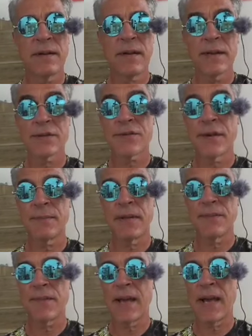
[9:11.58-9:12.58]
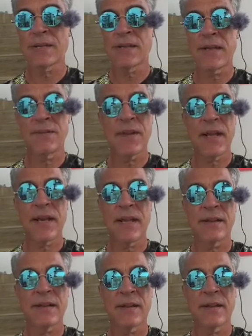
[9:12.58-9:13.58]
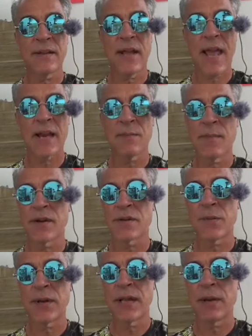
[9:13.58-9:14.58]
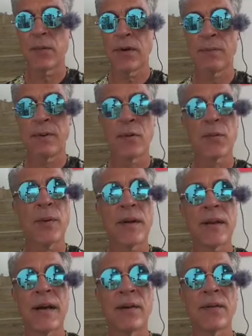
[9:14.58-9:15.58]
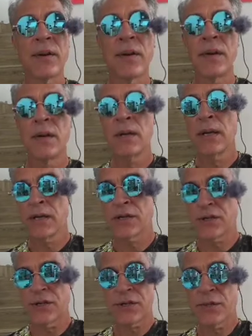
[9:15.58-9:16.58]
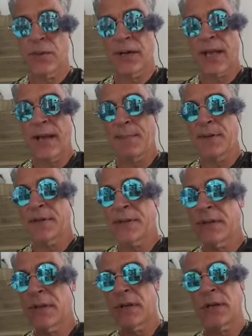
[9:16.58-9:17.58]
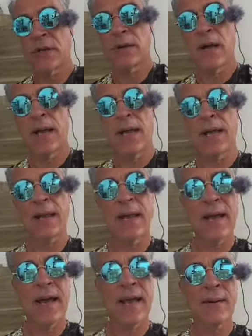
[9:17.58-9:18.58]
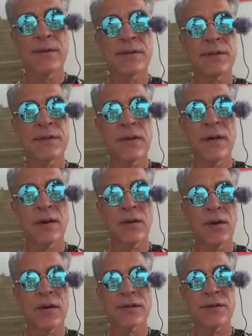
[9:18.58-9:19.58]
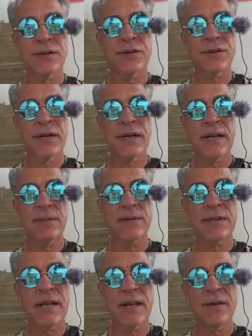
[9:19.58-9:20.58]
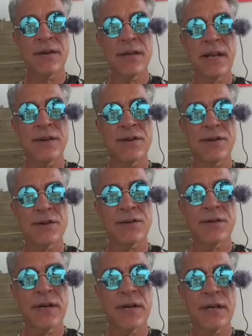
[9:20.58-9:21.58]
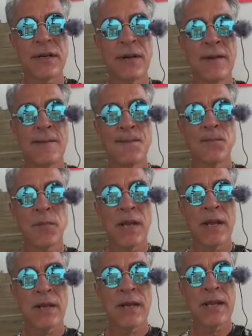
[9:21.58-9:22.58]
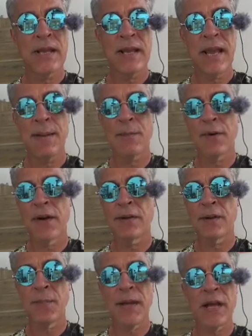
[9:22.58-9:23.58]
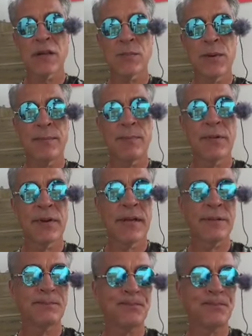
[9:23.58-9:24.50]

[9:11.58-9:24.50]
extremely fast, and if they'd hit, the handlebars would have hit, we'd both went down. It's just what happens. I had a guy, I was crossing the street, and I was standing on the edge of the street, and he came around to pass people and